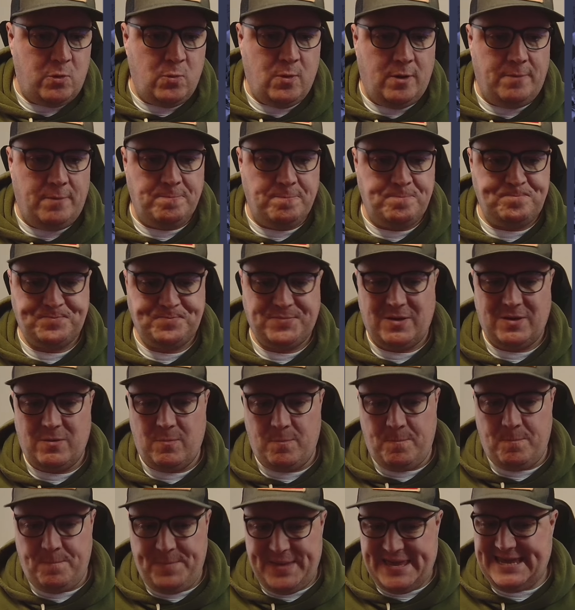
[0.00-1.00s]
We want
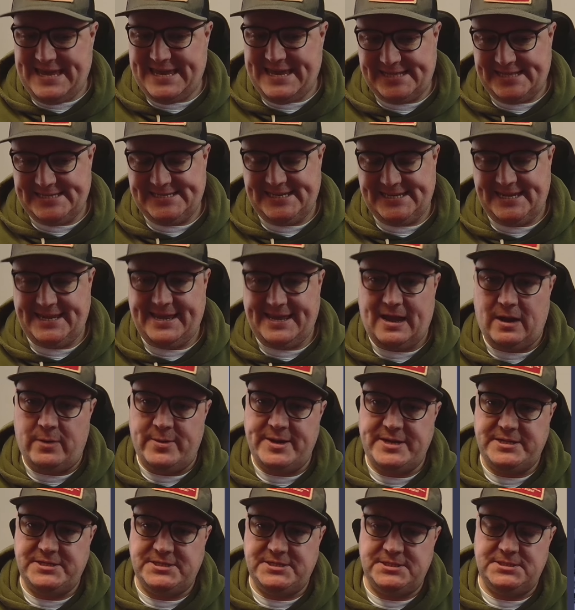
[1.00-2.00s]
big hitting
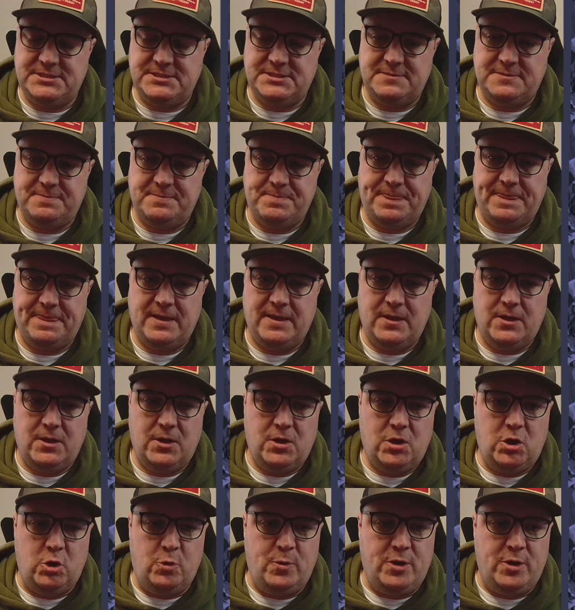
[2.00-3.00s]
characters
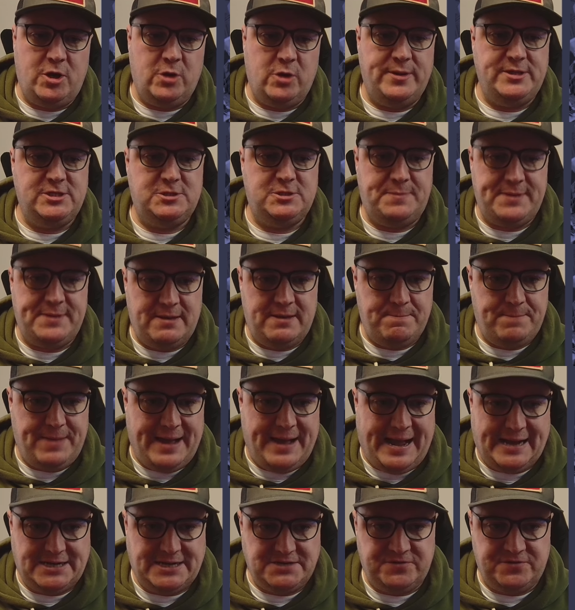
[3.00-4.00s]
who are going to be
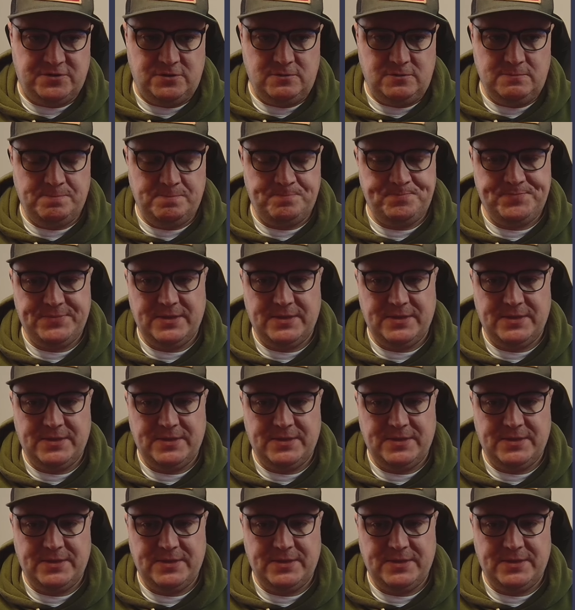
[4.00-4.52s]
impactful.